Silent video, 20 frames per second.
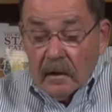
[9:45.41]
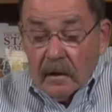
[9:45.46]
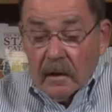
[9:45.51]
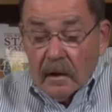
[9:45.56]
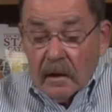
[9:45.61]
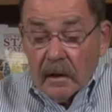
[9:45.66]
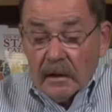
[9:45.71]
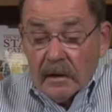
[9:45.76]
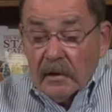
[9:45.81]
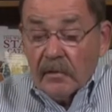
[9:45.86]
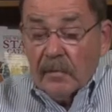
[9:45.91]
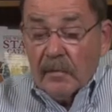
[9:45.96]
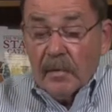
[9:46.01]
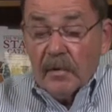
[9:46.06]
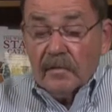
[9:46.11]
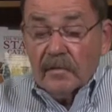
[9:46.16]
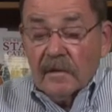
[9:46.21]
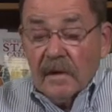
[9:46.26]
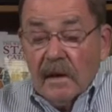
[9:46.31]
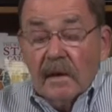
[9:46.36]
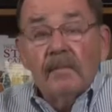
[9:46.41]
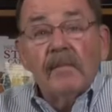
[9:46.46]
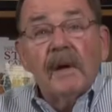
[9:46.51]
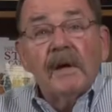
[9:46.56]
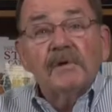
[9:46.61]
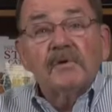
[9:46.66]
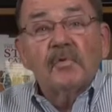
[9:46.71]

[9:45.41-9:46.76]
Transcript: Another birthday, May